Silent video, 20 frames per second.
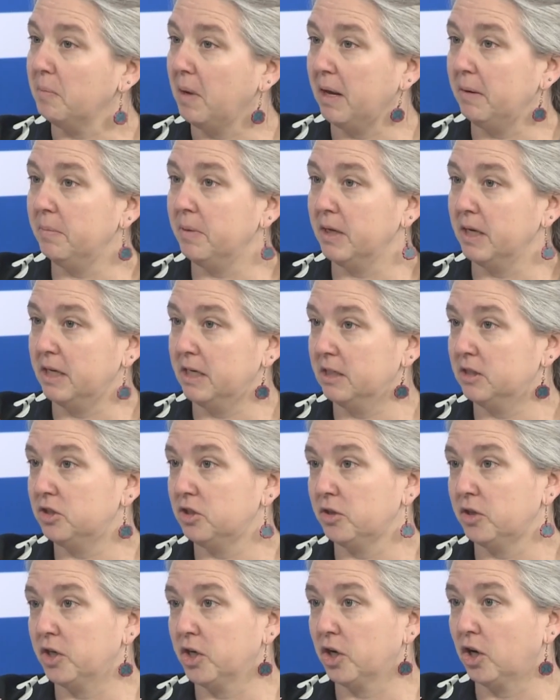maybe an
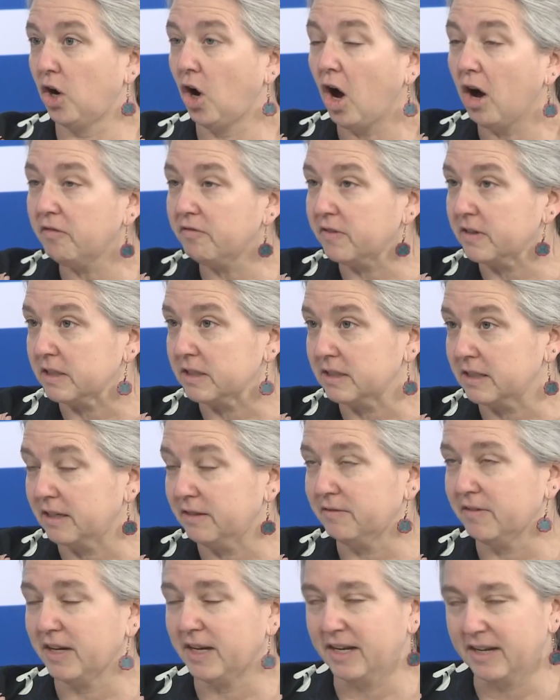interior office
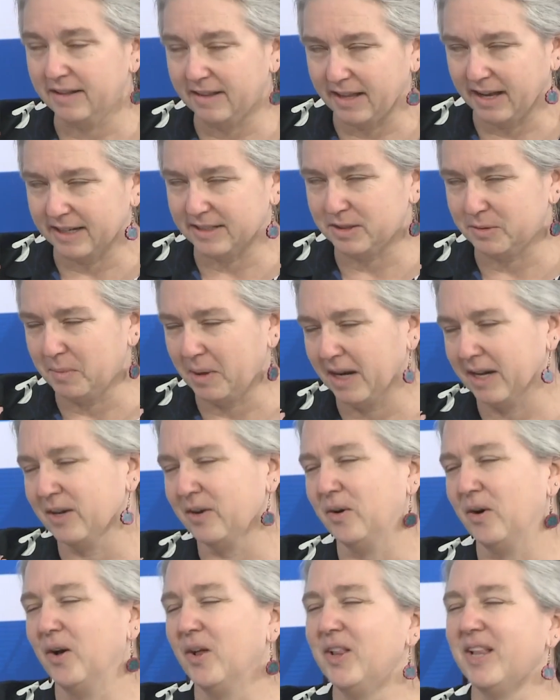even. That's my
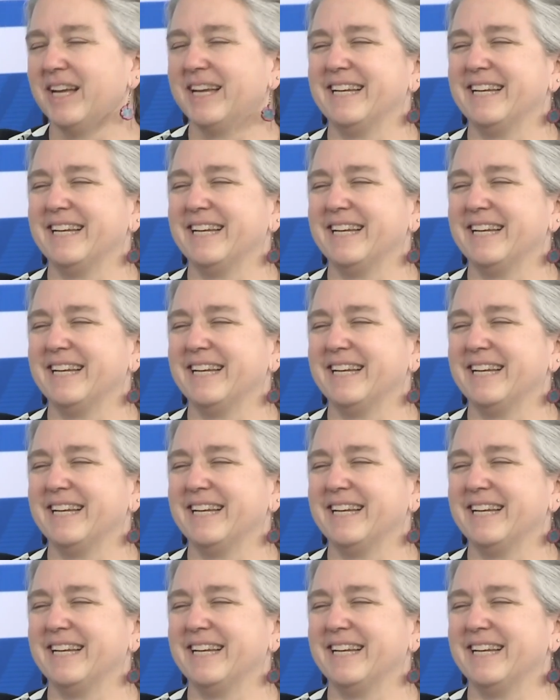goal.